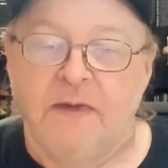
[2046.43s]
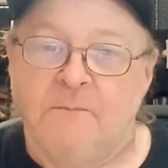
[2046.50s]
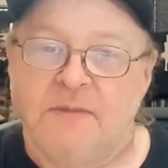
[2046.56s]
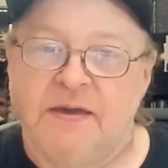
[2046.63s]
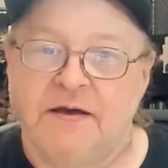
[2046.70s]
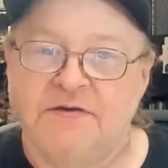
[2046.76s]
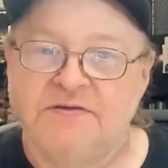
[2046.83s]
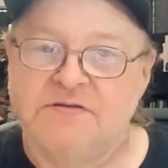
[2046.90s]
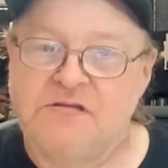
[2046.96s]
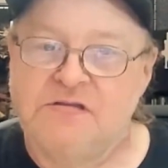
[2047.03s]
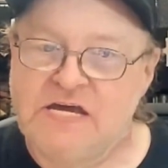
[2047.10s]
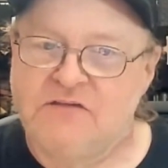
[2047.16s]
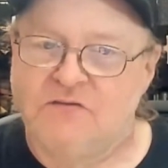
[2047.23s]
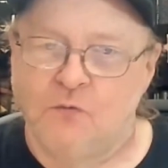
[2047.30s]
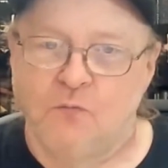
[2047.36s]
because
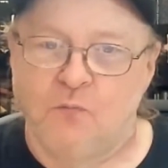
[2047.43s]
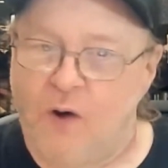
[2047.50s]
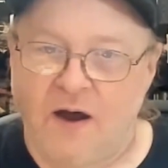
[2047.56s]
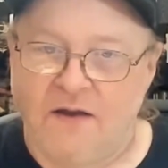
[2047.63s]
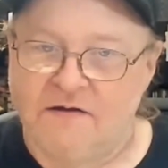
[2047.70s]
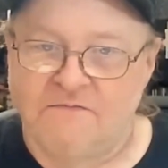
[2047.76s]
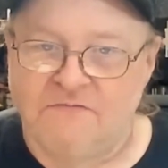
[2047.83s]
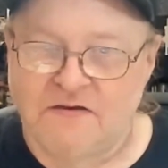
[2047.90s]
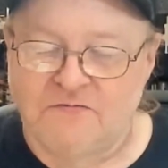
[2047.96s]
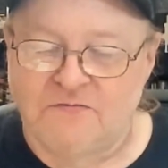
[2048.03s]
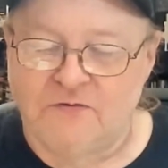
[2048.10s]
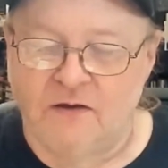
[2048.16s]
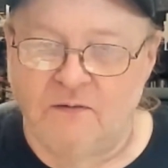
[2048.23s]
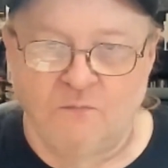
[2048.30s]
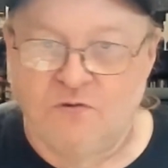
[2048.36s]
neither one of these
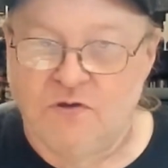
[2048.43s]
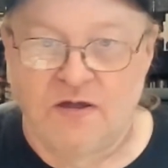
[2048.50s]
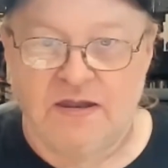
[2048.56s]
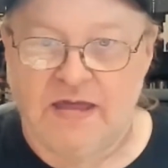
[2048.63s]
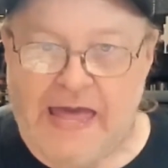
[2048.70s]
did